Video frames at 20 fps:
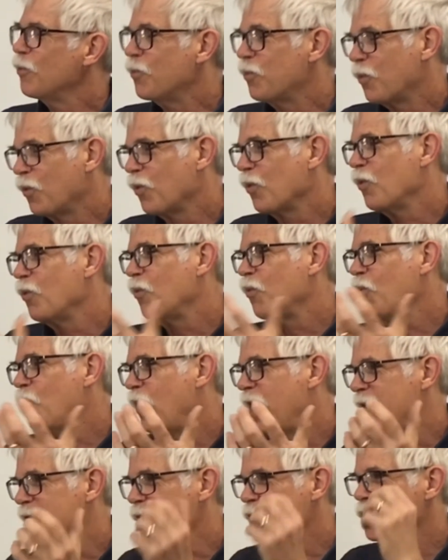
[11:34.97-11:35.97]

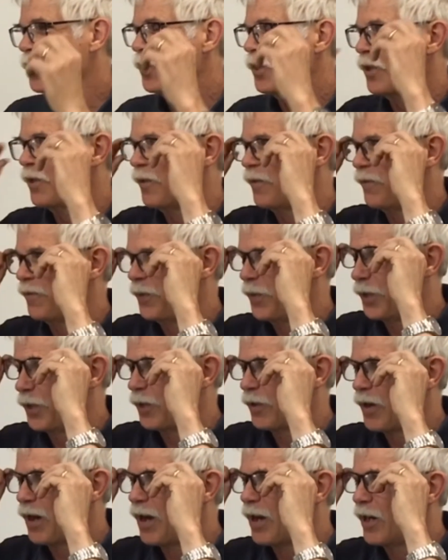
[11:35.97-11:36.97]
which
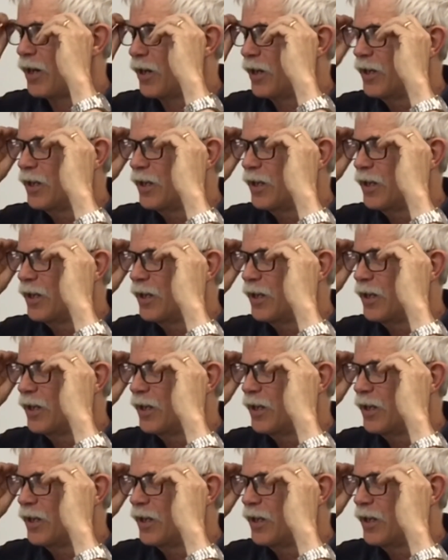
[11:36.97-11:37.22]
there are